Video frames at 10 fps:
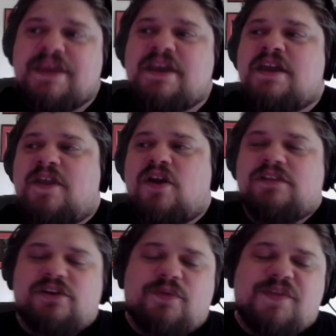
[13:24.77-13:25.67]
There are
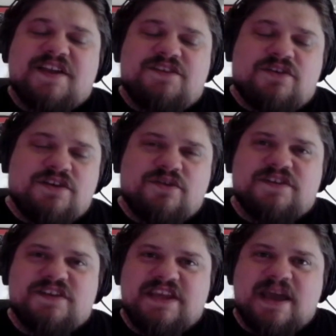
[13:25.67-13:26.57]
little things you can do
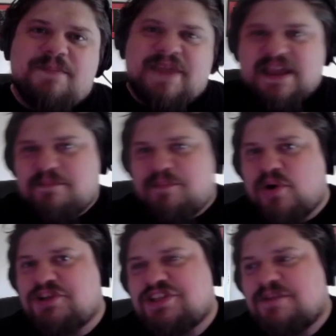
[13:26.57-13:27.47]
as a DM that can
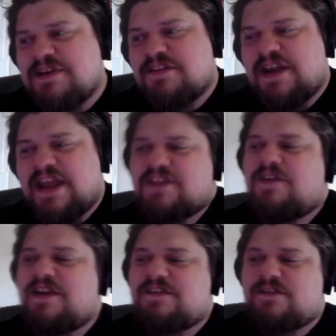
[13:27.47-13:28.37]
push them into the next
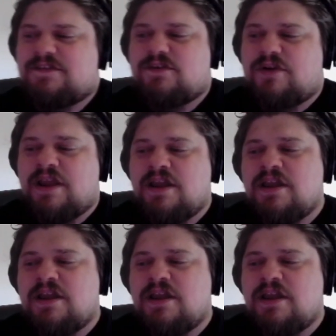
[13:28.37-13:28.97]
phase of the story.